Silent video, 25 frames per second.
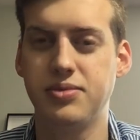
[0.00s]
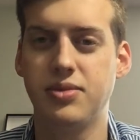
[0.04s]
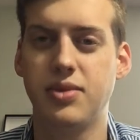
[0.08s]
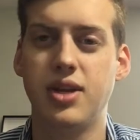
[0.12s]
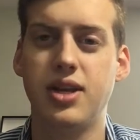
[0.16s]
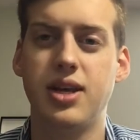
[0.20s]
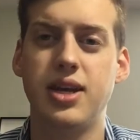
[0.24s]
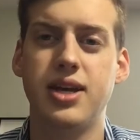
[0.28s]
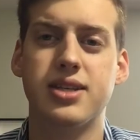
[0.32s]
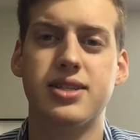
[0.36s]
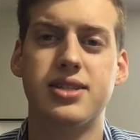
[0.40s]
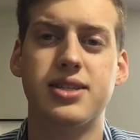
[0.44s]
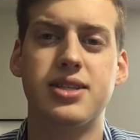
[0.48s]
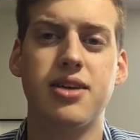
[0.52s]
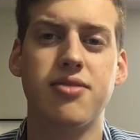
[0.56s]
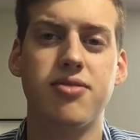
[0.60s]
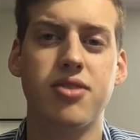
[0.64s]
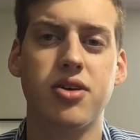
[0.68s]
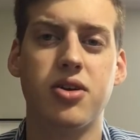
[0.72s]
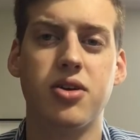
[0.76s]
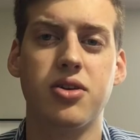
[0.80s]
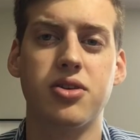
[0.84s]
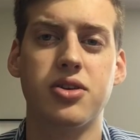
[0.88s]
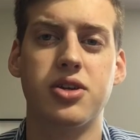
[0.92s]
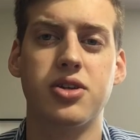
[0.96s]
it's
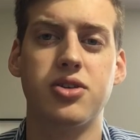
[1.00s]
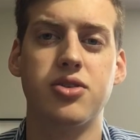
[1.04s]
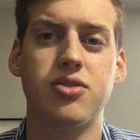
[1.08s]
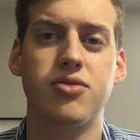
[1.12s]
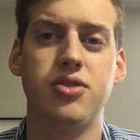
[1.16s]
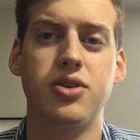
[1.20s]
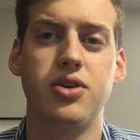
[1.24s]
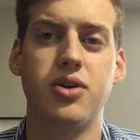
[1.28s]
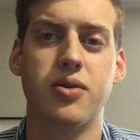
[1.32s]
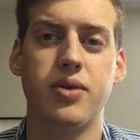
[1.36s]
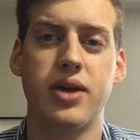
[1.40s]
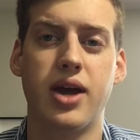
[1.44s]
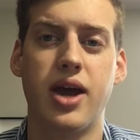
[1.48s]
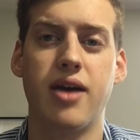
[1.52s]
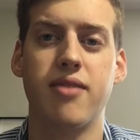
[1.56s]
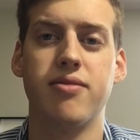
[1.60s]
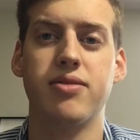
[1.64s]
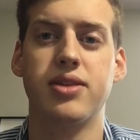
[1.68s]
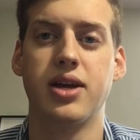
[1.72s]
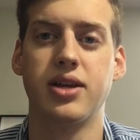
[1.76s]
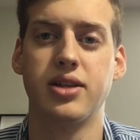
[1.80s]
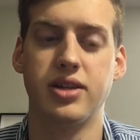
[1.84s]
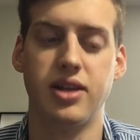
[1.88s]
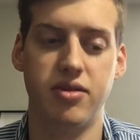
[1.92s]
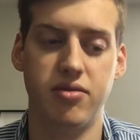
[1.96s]
difficult to do if you don't have
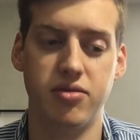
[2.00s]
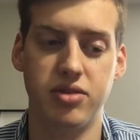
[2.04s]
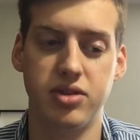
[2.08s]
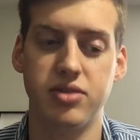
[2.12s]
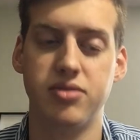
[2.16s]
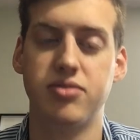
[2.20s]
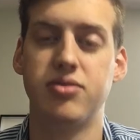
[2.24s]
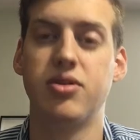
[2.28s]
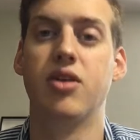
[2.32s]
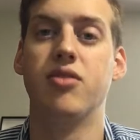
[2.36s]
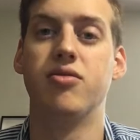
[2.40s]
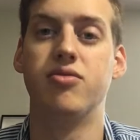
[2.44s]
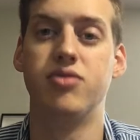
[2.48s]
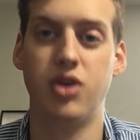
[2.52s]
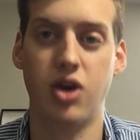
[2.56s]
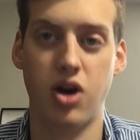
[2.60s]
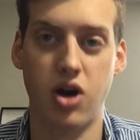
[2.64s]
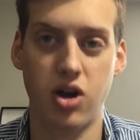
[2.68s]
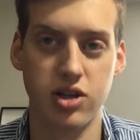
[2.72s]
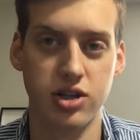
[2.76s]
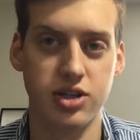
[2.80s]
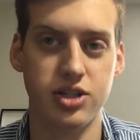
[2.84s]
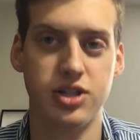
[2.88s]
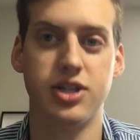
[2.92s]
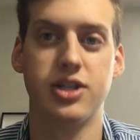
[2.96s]
that level of
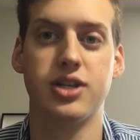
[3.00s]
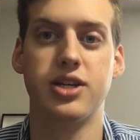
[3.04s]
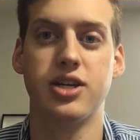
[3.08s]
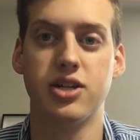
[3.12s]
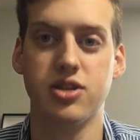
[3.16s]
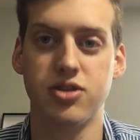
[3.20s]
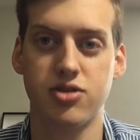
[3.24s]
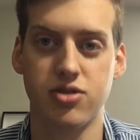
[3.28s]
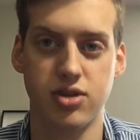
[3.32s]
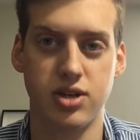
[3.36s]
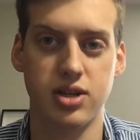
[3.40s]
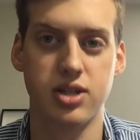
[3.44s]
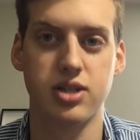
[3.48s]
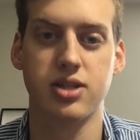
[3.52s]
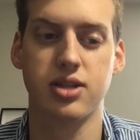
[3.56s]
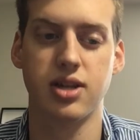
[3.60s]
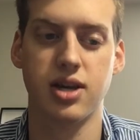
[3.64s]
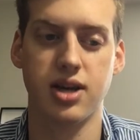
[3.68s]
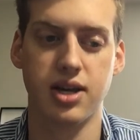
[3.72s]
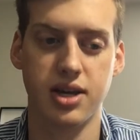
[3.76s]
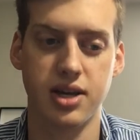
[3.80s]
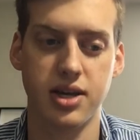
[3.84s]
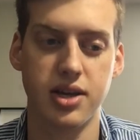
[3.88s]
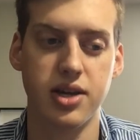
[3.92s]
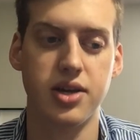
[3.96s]
knowledge and interest.
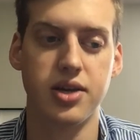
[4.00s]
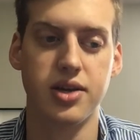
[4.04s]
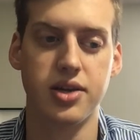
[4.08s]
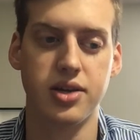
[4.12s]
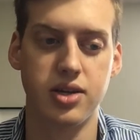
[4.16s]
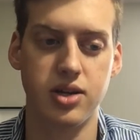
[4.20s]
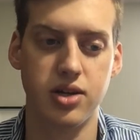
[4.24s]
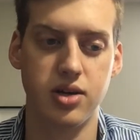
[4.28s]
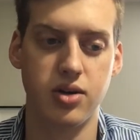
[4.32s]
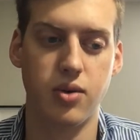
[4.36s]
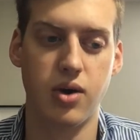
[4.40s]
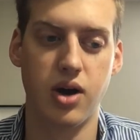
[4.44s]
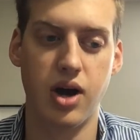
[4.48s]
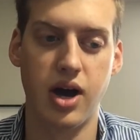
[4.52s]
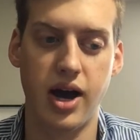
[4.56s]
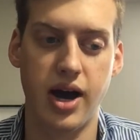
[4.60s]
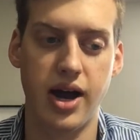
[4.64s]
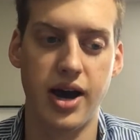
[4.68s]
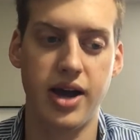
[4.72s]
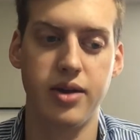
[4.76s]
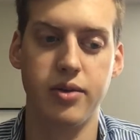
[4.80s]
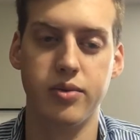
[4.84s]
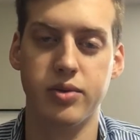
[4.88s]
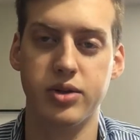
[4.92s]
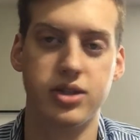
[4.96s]
Like,
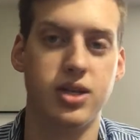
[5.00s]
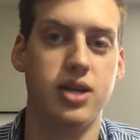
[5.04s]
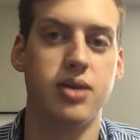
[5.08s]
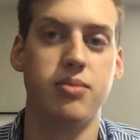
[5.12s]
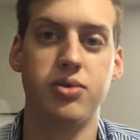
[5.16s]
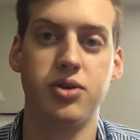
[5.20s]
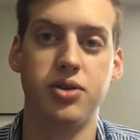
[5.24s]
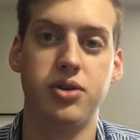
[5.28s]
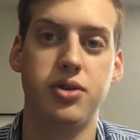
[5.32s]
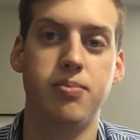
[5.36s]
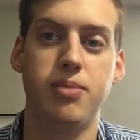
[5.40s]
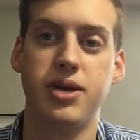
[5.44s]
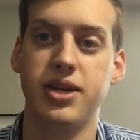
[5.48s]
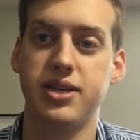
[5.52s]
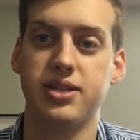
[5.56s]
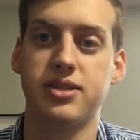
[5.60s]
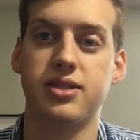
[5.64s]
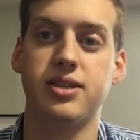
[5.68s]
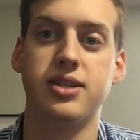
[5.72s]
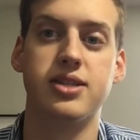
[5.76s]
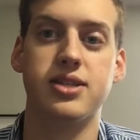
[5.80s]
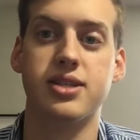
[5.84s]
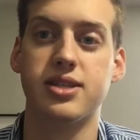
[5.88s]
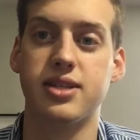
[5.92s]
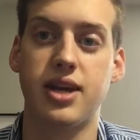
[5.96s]
I was able to
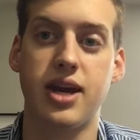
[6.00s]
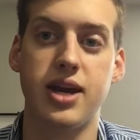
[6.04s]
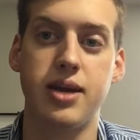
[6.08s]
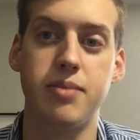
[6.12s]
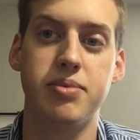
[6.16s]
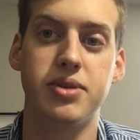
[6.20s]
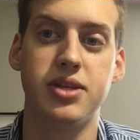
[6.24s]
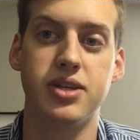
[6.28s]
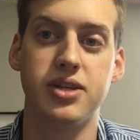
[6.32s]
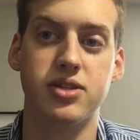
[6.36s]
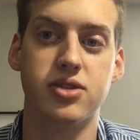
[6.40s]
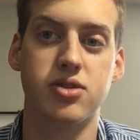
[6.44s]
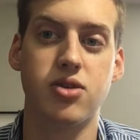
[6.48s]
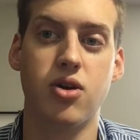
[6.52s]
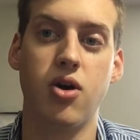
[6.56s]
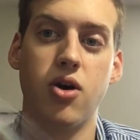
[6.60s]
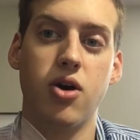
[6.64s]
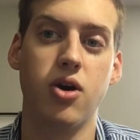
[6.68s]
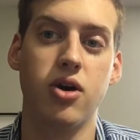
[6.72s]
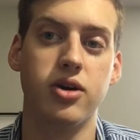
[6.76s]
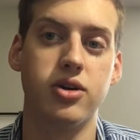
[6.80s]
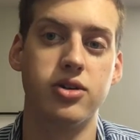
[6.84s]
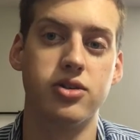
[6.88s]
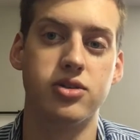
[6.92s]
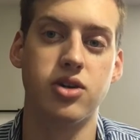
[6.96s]
basically snipe these
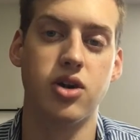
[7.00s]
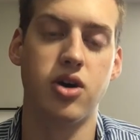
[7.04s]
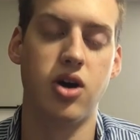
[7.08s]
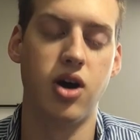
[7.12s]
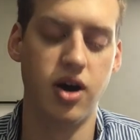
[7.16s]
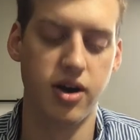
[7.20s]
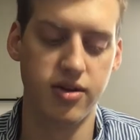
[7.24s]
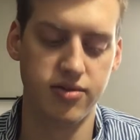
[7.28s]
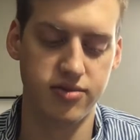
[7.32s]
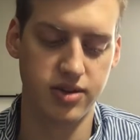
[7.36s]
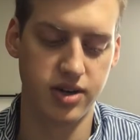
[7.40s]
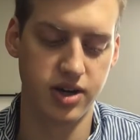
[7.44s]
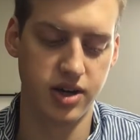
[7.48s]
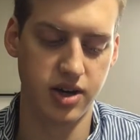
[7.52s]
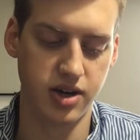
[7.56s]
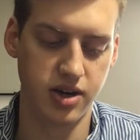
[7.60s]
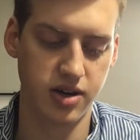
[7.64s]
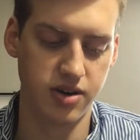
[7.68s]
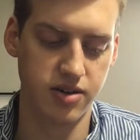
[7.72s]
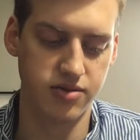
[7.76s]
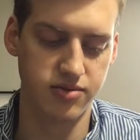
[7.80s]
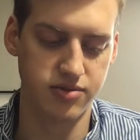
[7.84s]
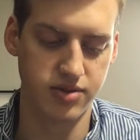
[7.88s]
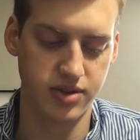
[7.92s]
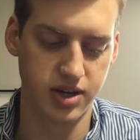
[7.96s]
cards off
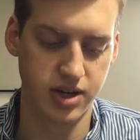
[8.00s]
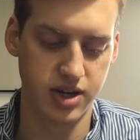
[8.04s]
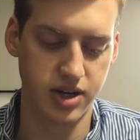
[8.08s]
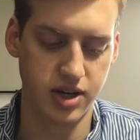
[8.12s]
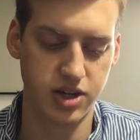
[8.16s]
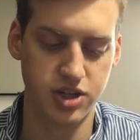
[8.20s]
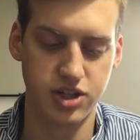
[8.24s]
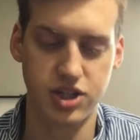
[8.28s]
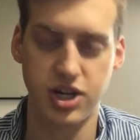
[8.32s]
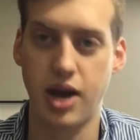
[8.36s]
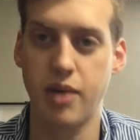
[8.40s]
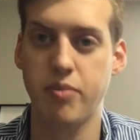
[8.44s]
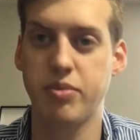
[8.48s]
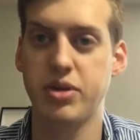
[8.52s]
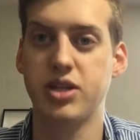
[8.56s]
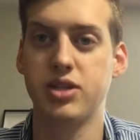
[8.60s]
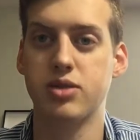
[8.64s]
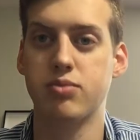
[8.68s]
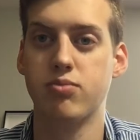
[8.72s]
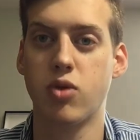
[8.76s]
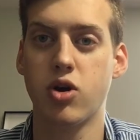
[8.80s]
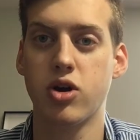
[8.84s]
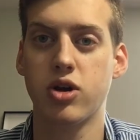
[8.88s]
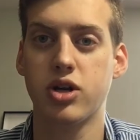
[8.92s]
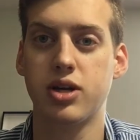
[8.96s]
of Japanese
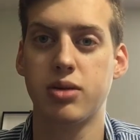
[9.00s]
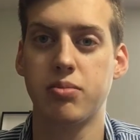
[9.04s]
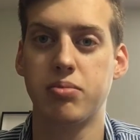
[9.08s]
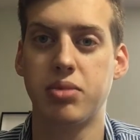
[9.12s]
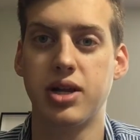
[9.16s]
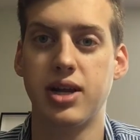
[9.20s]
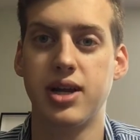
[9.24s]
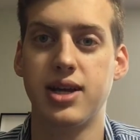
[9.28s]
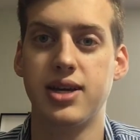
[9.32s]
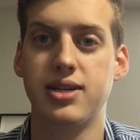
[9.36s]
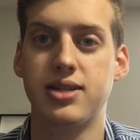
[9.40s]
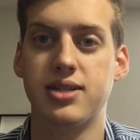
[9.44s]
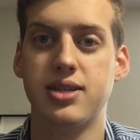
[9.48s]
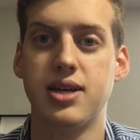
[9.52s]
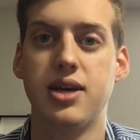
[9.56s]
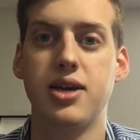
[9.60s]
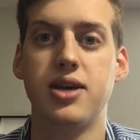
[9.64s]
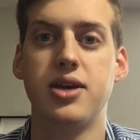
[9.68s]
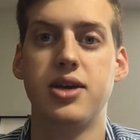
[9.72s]
marketplace,